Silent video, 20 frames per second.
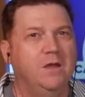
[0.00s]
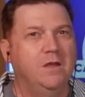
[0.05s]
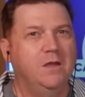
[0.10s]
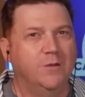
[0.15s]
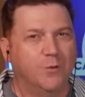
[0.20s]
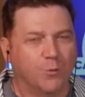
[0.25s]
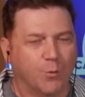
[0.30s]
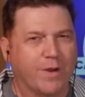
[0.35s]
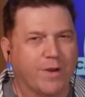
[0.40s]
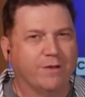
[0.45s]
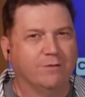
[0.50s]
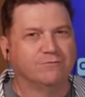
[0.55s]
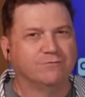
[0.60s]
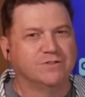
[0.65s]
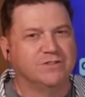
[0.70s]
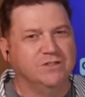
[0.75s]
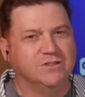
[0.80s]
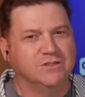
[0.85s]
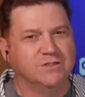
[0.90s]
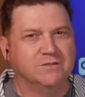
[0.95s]
in the regular
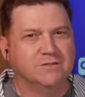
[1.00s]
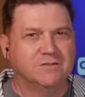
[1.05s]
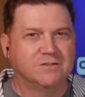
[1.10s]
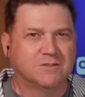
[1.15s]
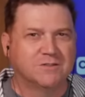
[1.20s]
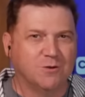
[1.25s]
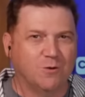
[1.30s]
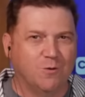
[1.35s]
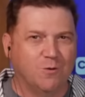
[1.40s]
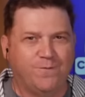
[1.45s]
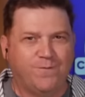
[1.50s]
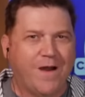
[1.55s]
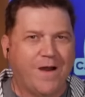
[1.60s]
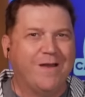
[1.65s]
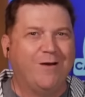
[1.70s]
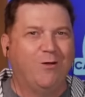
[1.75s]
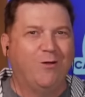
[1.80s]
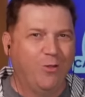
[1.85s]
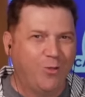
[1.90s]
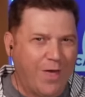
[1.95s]
season, so
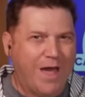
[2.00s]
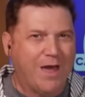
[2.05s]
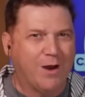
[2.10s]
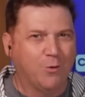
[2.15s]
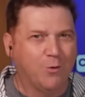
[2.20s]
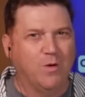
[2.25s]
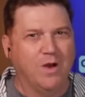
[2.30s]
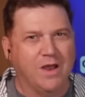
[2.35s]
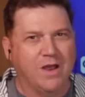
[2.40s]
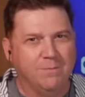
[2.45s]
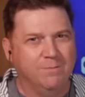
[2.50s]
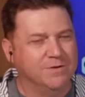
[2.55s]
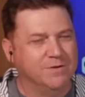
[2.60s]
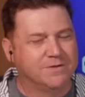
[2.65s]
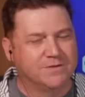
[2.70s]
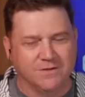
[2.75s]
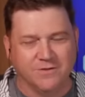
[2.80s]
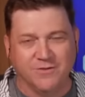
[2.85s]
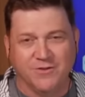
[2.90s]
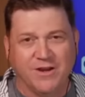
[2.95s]
file that away,
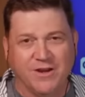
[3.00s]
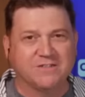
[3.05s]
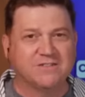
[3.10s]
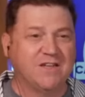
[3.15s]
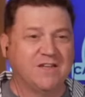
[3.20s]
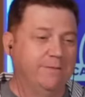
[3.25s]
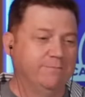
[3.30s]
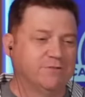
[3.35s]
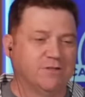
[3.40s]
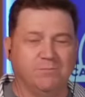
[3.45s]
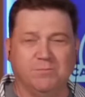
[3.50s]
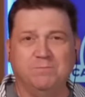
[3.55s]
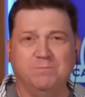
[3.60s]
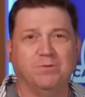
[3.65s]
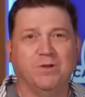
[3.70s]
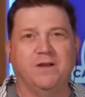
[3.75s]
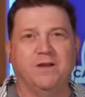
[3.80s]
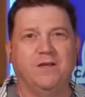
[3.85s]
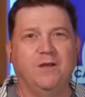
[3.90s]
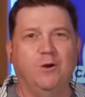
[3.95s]
but the next game is going to be
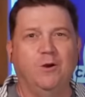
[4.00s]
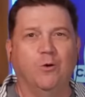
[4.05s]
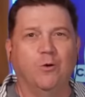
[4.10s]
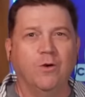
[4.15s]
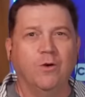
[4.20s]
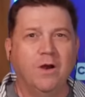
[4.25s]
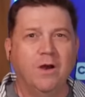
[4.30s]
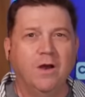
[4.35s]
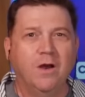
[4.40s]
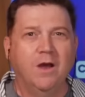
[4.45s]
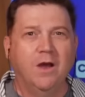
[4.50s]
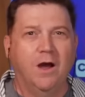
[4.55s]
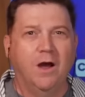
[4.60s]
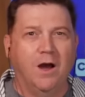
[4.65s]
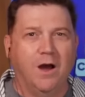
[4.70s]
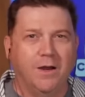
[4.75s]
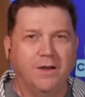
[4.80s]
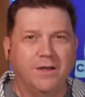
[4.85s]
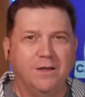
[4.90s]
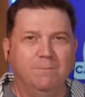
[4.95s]
played here
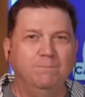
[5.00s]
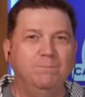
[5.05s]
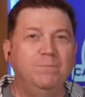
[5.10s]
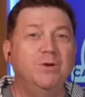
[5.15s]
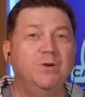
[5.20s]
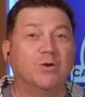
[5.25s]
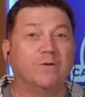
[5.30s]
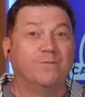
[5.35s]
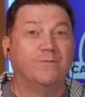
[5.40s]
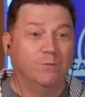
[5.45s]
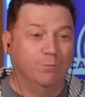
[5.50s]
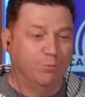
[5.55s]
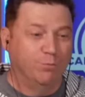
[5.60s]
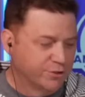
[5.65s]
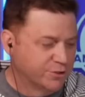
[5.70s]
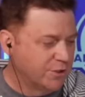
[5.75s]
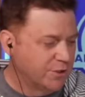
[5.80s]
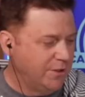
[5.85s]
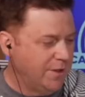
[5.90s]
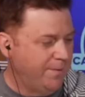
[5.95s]
in beautiful
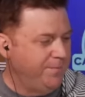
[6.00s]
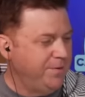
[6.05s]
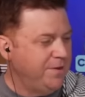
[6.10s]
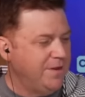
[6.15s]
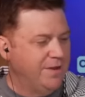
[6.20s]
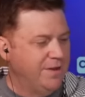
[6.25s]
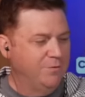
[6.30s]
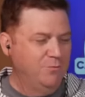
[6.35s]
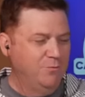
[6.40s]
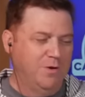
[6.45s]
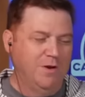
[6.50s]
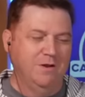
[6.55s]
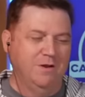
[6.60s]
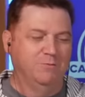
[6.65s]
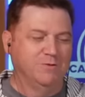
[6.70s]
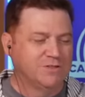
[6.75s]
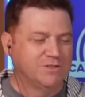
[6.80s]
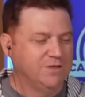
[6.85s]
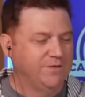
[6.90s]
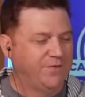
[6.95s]
British Columbia, and
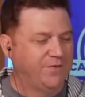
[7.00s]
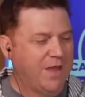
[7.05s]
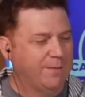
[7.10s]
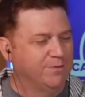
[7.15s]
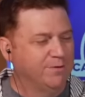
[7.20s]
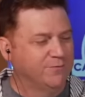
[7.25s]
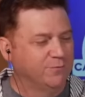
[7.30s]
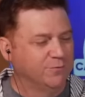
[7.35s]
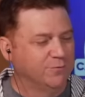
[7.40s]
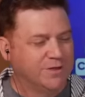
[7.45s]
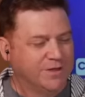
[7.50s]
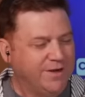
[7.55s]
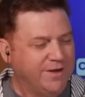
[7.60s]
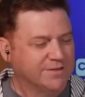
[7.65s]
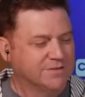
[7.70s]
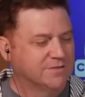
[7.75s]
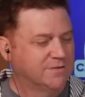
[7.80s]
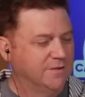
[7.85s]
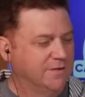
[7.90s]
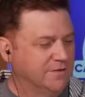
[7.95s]
we'll see if the Abbotsford
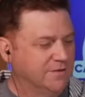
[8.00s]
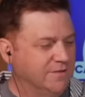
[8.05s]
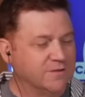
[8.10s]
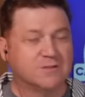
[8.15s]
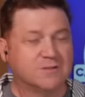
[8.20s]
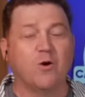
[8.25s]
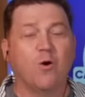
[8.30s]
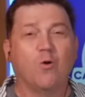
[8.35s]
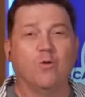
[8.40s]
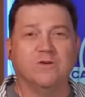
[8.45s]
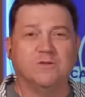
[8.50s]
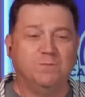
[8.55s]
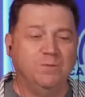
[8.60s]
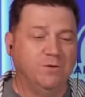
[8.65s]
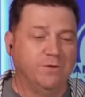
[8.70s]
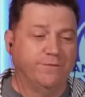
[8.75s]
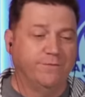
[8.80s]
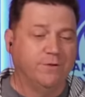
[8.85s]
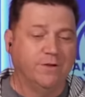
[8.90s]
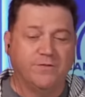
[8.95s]
Canucks think that the score is
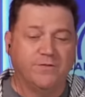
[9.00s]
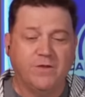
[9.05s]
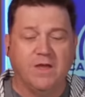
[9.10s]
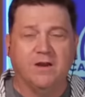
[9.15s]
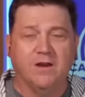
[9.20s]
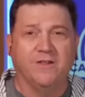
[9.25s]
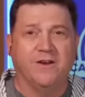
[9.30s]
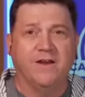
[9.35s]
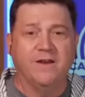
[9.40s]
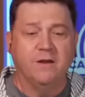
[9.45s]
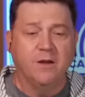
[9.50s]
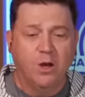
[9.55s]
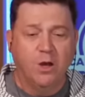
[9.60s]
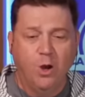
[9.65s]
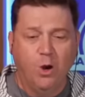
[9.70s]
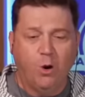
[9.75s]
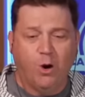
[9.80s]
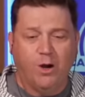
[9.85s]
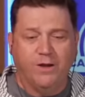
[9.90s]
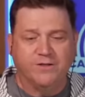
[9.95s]
beautiful at the end of the night
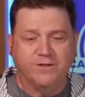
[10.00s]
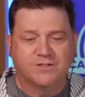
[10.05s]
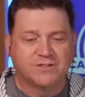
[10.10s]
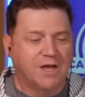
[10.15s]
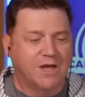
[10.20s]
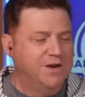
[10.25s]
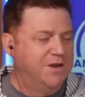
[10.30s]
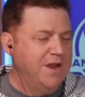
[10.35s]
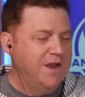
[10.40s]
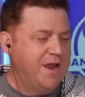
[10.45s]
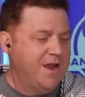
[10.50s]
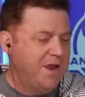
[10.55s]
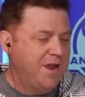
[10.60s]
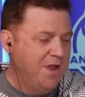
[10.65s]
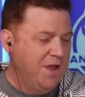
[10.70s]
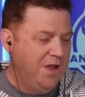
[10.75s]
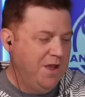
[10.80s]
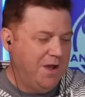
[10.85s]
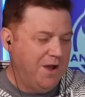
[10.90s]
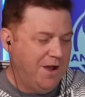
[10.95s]
on Sunday,
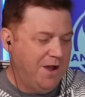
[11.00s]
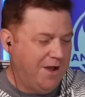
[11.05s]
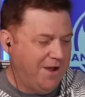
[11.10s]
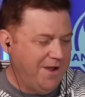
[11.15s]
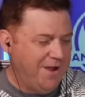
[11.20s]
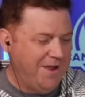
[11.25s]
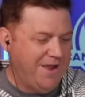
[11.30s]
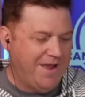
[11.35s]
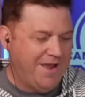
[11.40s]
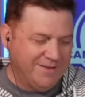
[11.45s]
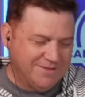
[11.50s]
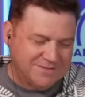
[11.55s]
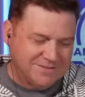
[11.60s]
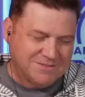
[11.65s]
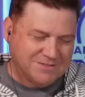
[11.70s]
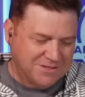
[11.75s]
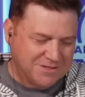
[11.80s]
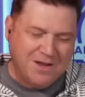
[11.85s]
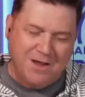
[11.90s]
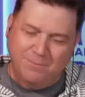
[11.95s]

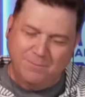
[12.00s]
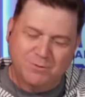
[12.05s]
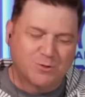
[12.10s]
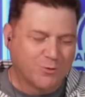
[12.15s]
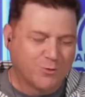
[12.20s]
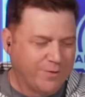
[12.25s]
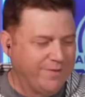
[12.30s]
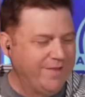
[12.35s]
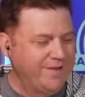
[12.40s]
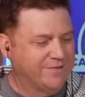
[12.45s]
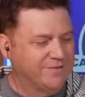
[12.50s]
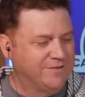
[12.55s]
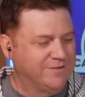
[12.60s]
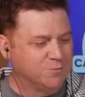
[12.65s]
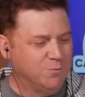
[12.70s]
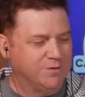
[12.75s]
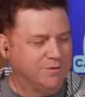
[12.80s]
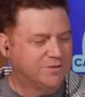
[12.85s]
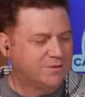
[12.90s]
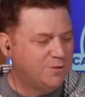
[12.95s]
as I'm sure they like this one.